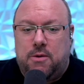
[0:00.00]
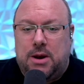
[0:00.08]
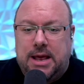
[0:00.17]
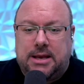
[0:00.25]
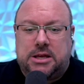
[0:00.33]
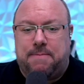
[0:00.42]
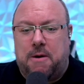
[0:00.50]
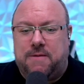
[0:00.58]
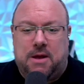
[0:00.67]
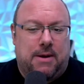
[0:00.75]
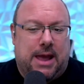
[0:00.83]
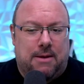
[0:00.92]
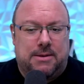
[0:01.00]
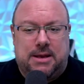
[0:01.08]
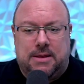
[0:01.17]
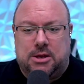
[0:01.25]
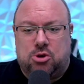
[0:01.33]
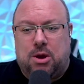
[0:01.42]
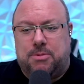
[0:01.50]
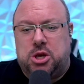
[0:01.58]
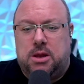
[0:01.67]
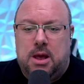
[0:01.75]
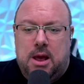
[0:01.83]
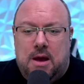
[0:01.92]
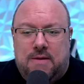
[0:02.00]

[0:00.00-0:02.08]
There are links to both their accounts in the description.